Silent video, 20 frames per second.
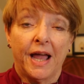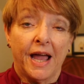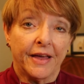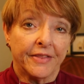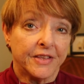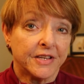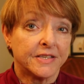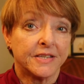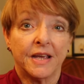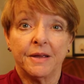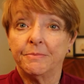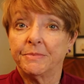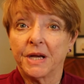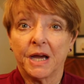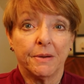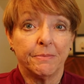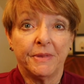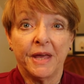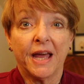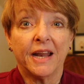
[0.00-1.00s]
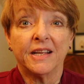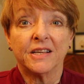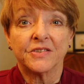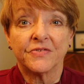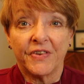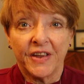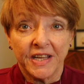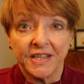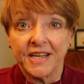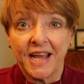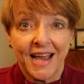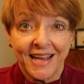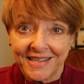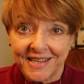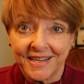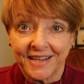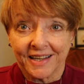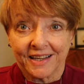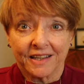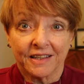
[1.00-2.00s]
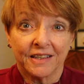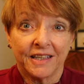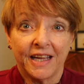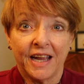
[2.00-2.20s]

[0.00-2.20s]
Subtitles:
at the same time, that is fantastic.